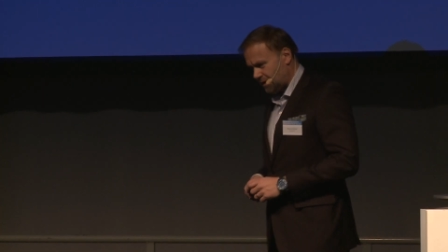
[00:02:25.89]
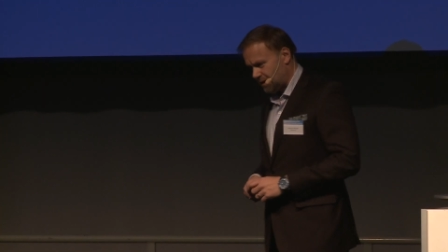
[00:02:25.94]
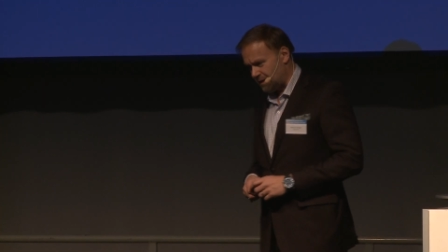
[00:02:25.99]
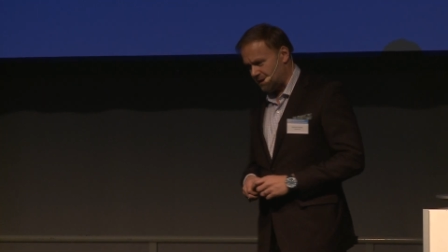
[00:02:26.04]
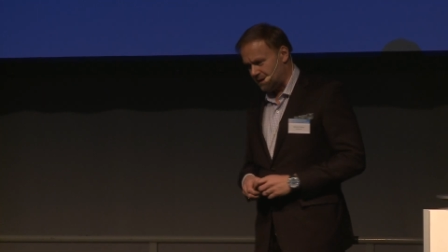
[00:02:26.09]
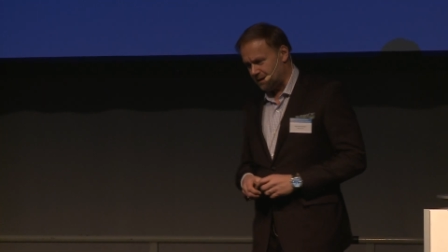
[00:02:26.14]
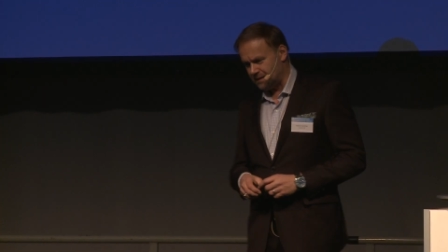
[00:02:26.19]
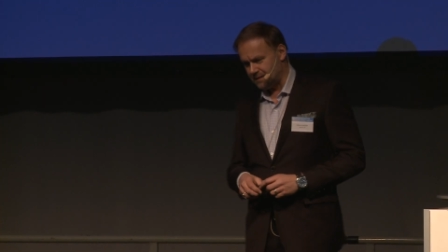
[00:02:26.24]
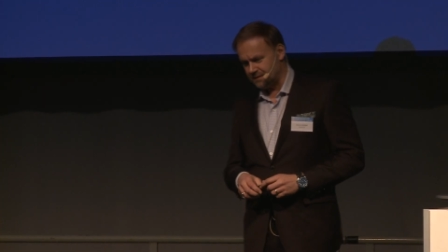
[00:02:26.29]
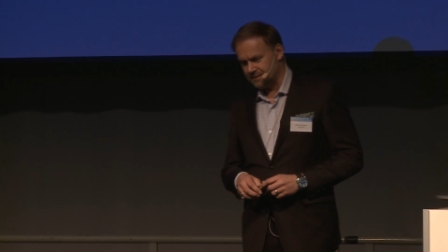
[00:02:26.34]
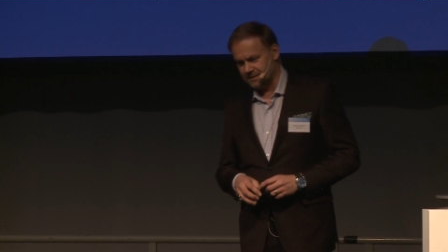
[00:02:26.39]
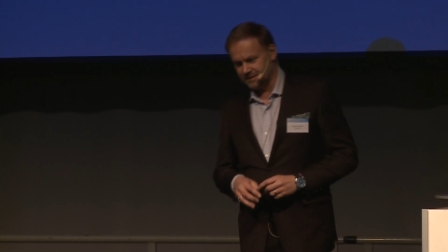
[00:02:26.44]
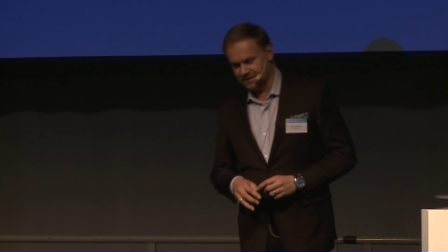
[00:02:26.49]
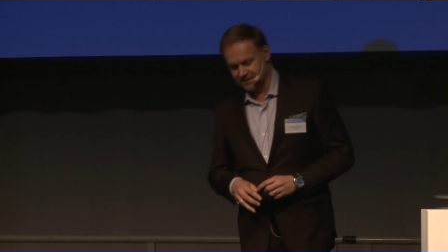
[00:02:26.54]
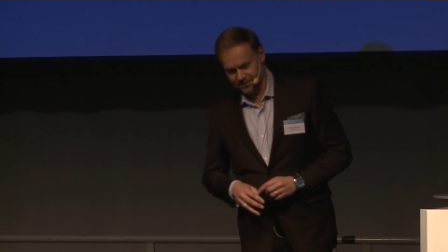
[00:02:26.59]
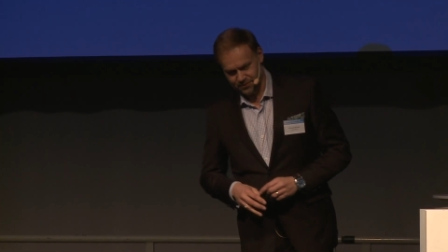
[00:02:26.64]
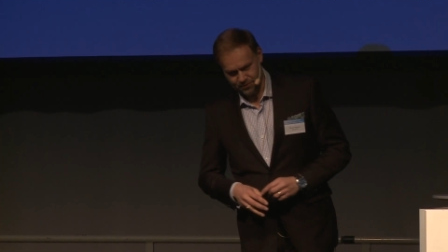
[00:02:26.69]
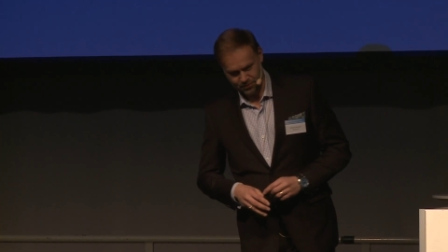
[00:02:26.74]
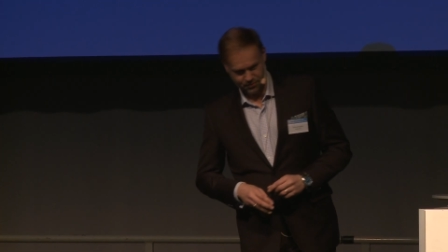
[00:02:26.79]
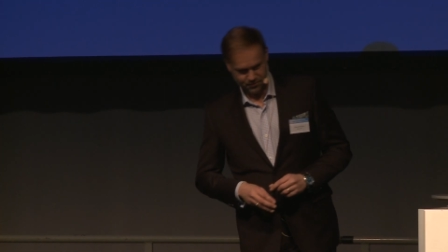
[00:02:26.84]
uh,
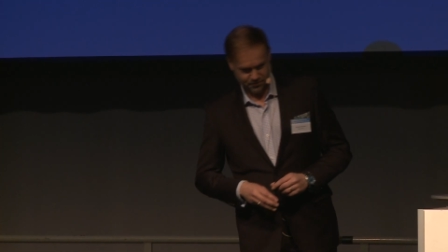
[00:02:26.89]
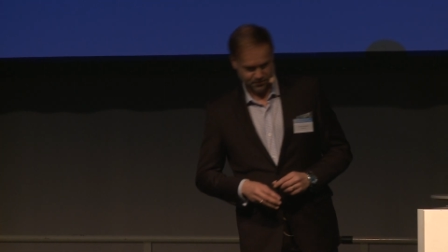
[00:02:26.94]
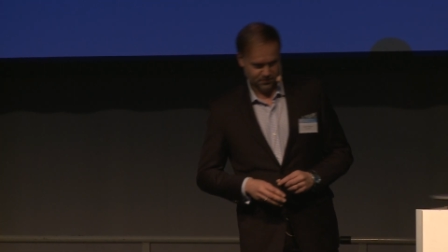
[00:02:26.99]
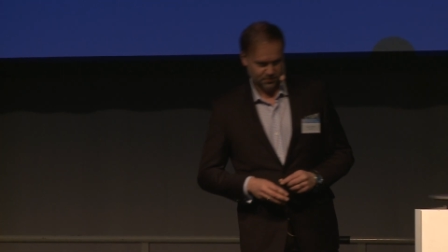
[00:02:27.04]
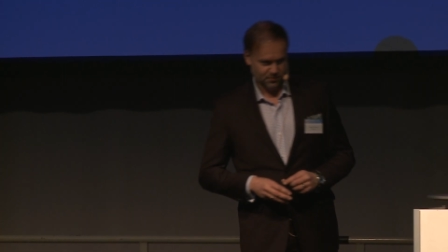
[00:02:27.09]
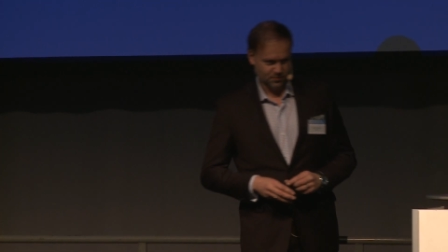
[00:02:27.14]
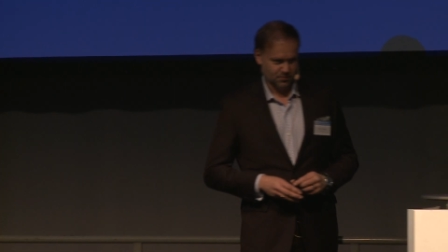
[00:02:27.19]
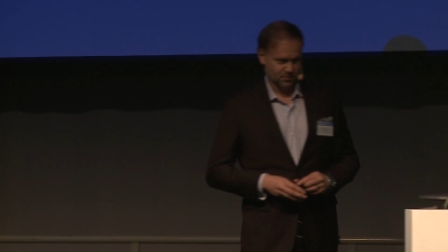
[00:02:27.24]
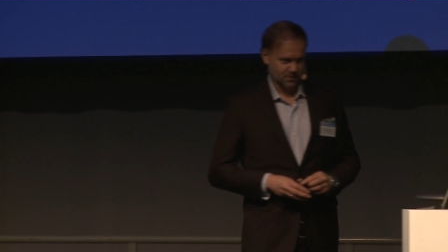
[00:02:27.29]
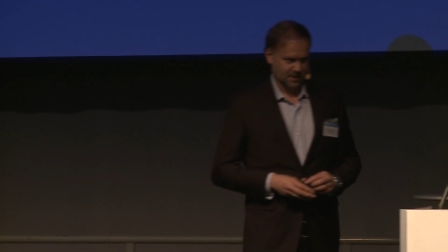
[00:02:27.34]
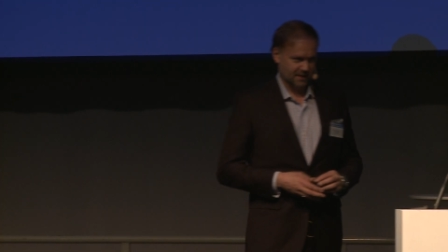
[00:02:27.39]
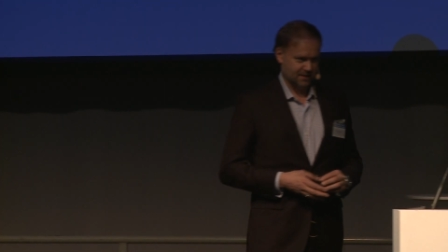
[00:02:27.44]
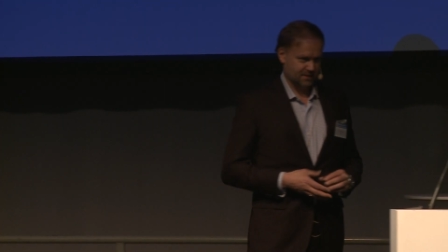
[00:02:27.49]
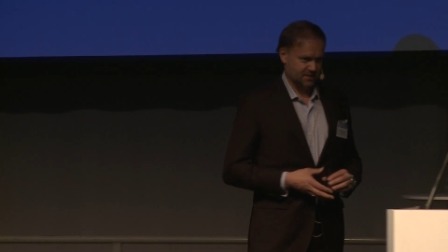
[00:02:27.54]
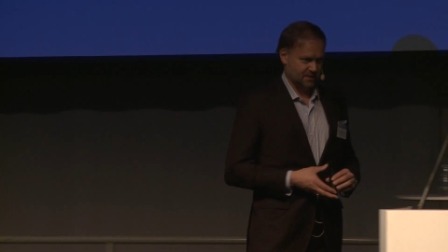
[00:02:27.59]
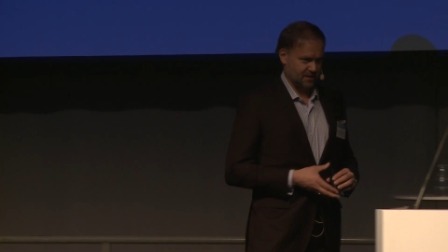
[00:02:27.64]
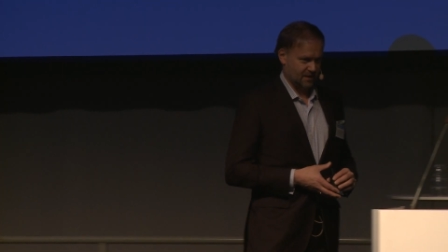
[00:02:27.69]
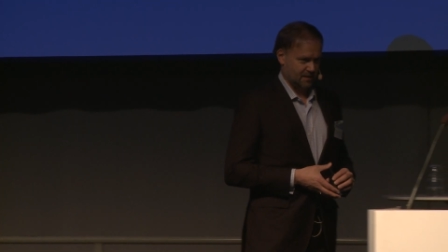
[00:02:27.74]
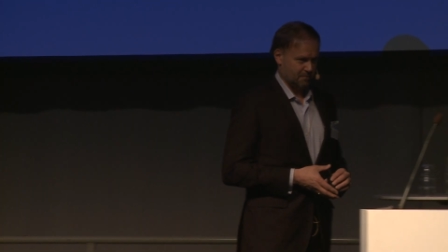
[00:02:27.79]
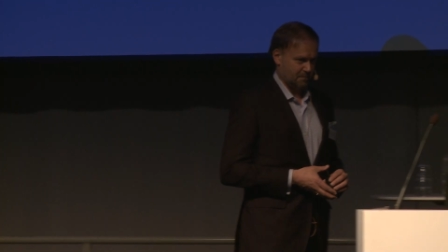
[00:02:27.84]
to, to
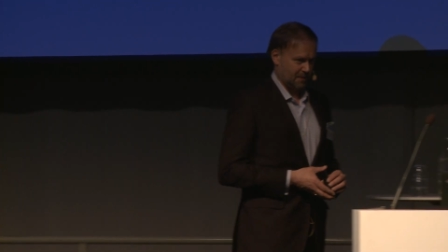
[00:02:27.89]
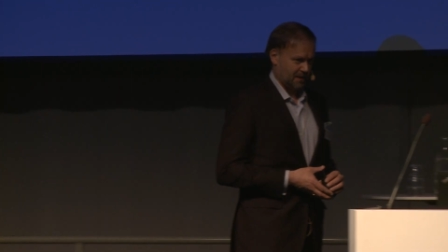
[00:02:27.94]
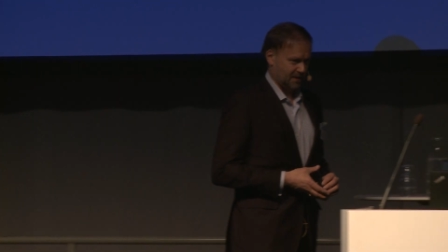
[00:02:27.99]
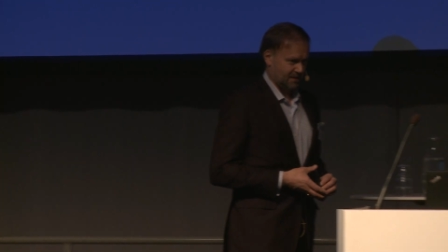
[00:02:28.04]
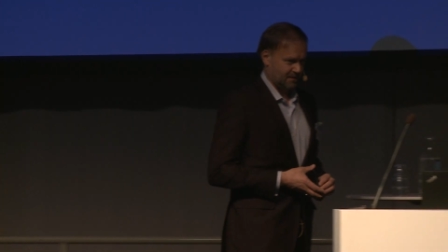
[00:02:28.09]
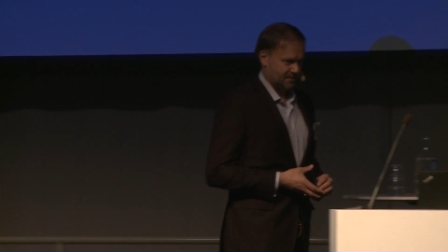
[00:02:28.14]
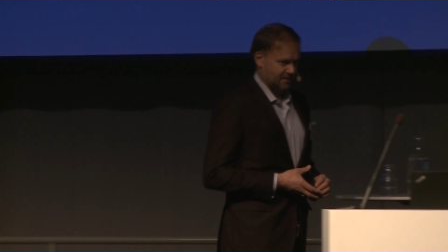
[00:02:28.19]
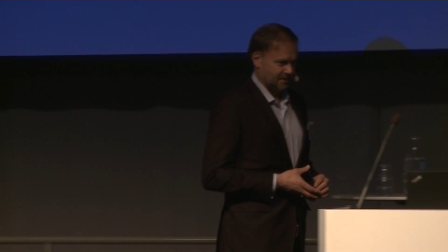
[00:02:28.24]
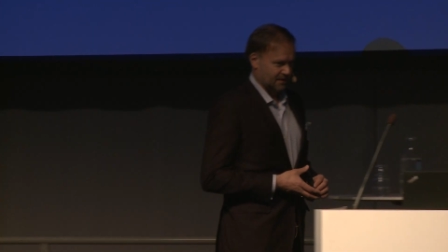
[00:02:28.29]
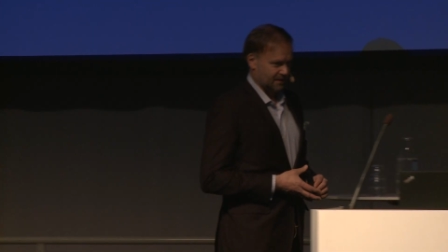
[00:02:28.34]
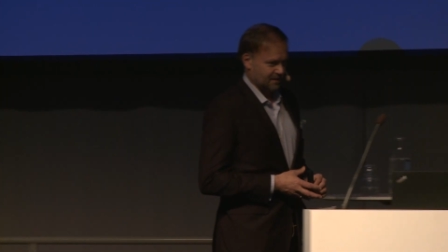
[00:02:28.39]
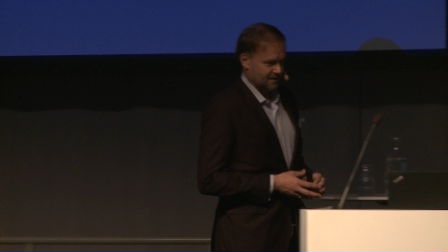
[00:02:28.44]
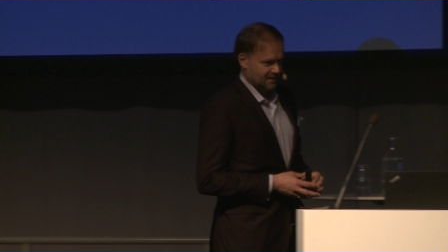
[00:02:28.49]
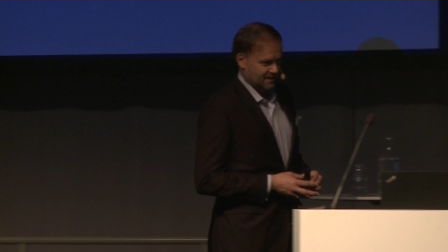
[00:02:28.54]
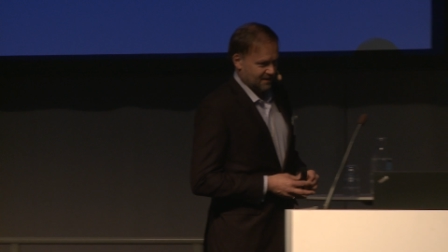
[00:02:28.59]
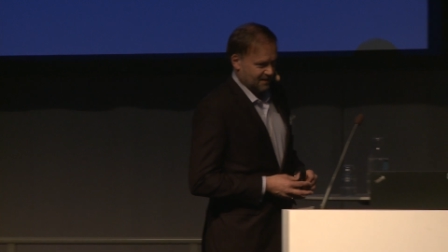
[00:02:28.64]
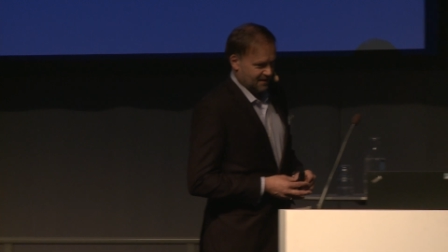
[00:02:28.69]
actually make the